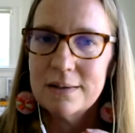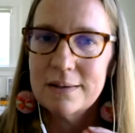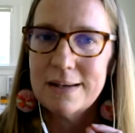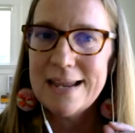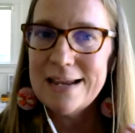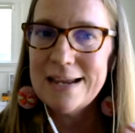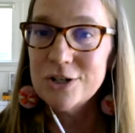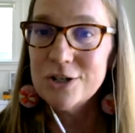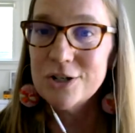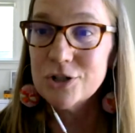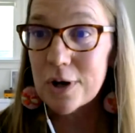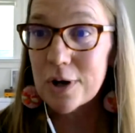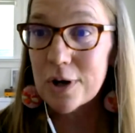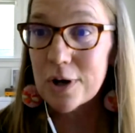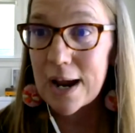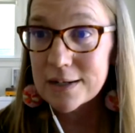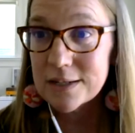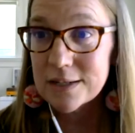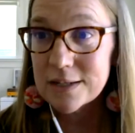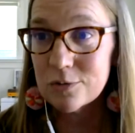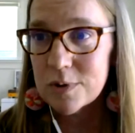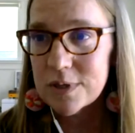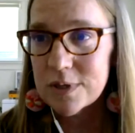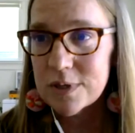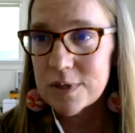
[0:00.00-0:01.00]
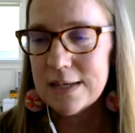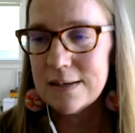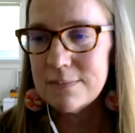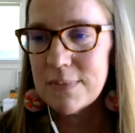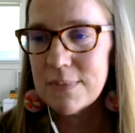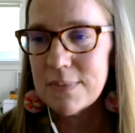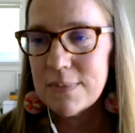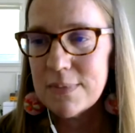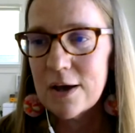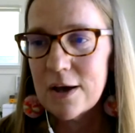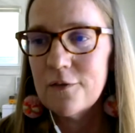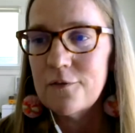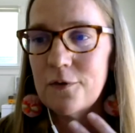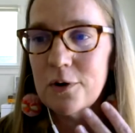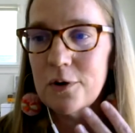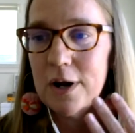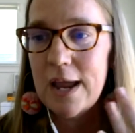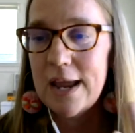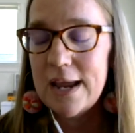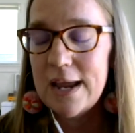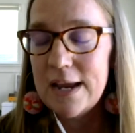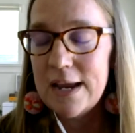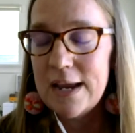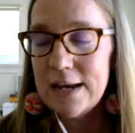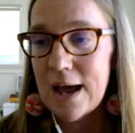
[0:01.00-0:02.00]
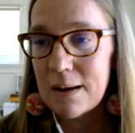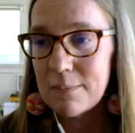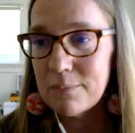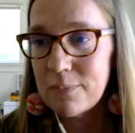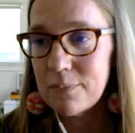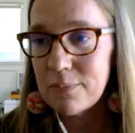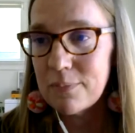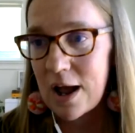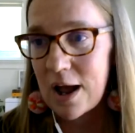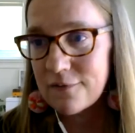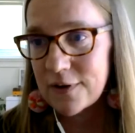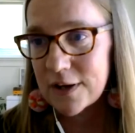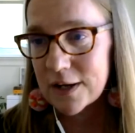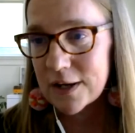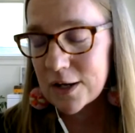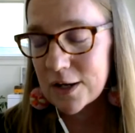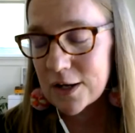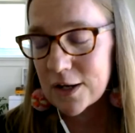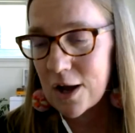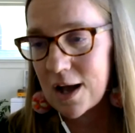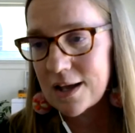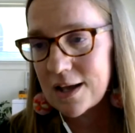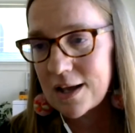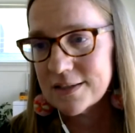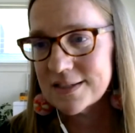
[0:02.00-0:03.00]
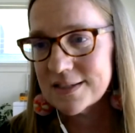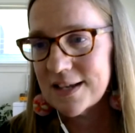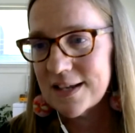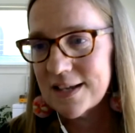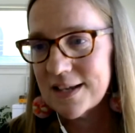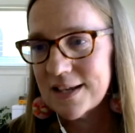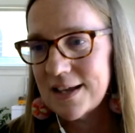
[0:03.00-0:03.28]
interacting with email for a nonprofit cause,